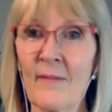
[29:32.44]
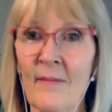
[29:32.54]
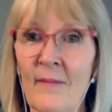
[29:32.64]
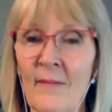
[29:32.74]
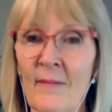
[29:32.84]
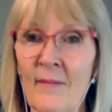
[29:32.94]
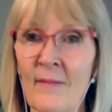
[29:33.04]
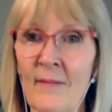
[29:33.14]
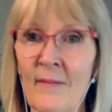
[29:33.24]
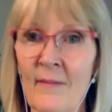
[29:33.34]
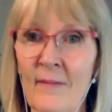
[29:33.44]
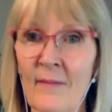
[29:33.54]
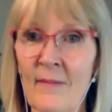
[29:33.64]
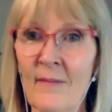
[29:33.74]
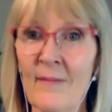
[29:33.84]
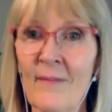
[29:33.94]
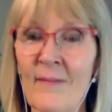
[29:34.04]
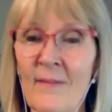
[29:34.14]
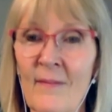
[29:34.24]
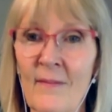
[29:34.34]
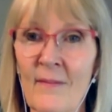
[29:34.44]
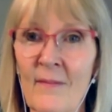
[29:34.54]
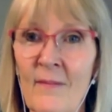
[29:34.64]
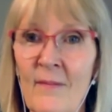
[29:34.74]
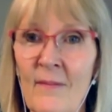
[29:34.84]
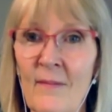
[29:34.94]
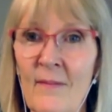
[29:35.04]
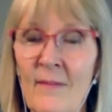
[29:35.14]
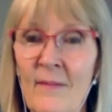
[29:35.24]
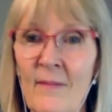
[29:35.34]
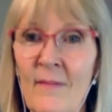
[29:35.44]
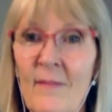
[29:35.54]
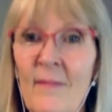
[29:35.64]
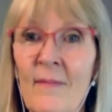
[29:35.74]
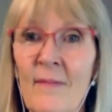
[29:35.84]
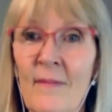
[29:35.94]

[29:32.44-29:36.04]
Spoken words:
(silent)